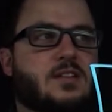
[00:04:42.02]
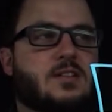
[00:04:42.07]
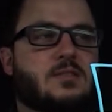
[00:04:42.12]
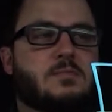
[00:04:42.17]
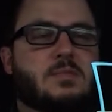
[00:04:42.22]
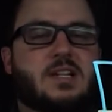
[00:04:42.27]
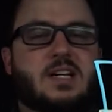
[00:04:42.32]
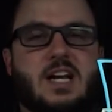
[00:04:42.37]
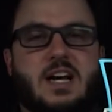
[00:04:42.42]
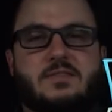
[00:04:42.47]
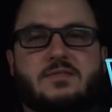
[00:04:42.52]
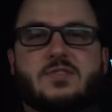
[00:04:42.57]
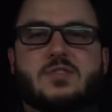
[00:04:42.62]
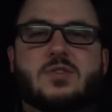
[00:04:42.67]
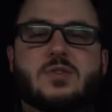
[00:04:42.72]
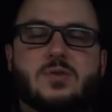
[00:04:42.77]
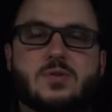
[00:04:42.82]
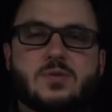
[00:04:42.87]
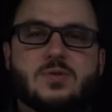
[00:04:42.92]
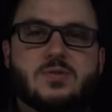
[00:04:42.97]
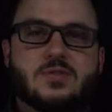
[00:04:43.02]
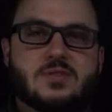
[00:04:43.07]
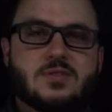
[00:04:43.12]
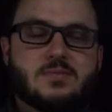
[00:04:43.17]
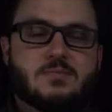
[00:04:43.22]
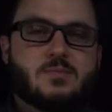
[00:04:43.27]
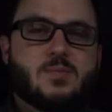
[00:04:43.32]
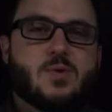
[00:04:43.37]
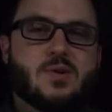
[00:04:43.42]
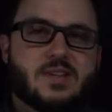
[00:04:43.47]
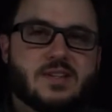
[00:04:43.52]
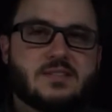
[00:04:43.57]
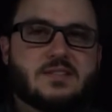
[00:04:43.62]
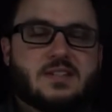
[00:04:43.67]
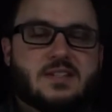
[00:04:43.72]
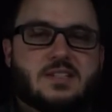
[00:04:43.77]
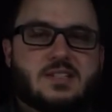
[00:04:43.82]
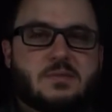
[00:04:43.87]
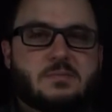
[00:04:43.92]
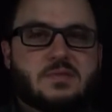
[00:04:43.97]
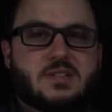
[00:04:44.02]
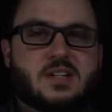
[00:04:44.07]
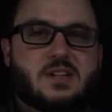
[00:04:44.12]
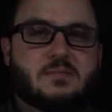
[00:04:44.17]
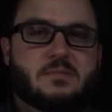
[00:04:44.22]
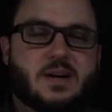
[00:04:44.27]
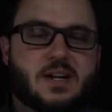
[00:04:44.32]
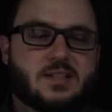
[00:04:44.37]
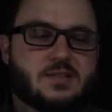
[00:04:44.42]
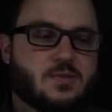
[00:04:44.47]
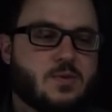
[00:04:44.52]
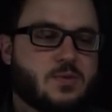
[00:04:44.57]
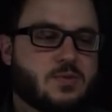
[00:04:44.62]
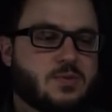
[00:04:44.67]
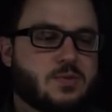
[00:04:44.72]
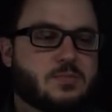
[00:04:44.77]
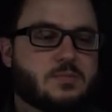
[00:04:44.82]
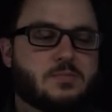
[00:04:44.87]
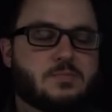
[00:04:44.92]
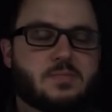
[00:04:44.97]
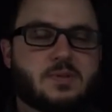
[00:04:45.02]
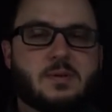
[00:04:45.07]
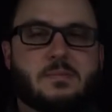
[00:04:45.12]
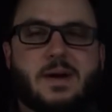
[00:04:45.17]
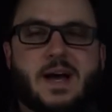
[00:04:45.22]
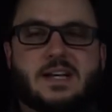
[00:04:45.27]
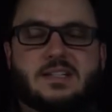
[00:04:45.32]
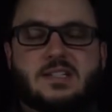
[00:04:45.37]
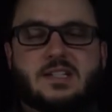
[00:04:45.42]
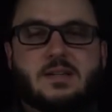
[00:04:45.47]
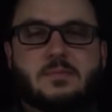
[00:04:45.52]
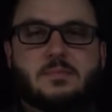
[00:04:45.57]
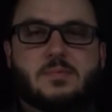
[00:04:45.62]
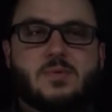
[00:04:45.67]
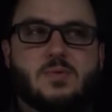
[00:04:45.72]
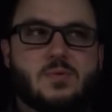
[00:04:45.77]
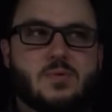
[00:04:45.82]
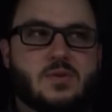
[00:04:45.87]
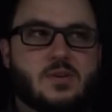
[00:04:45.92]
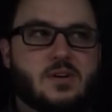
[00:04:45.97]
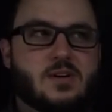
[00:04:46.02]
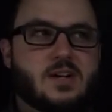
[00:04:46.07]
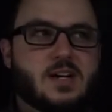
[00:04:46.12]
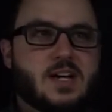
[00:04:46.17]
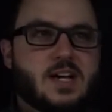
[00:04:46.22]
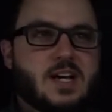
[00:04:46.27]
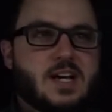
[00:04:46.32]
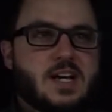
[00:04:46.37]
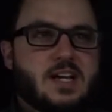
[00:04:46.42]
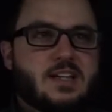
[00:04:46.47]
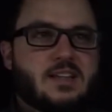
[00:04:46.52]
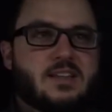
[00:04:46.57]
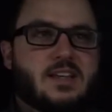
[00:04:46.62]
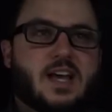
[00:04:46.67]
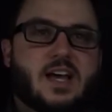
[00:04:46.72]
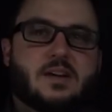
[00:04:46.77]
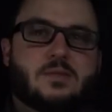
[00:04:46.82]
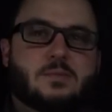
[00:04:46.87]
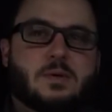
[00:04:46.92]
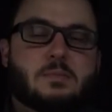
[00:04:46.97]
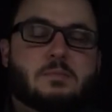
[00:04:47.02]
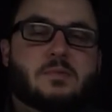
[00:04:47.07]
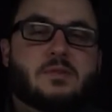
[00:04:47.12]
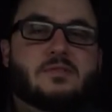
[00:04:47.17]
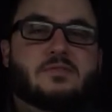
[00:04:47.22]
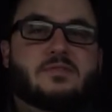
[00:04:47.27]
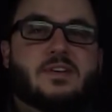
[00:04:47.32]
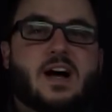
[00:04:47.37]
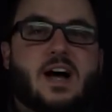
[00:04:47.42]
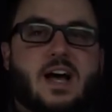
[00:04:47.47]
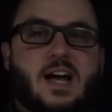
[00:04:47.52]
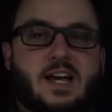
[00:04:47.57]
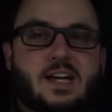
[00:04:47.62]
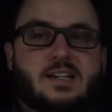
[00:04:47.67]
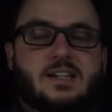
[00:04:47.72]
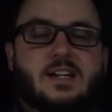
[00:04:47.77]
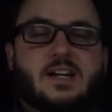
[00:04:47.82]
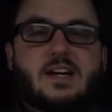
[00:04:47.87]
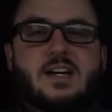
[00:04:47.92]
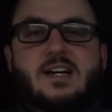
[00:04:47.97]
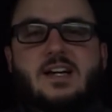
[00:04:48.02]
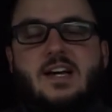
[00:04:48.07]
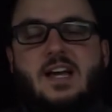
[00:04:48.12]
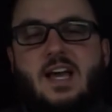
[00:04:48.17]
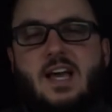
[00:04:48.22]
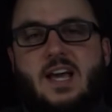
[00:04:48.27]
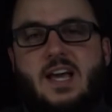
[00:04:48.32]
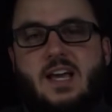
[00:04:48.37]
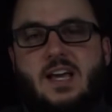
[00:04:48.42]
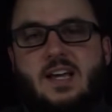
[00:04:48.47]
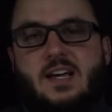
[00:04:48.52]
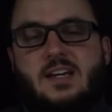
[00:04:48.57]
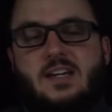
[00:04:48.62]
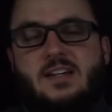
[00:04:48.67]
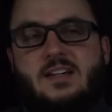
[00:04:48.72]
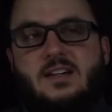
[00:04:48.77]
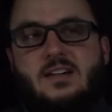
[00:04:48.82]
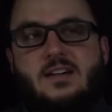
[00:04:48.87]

meaning I've used more than 60% of my total capacity pool, then we provide a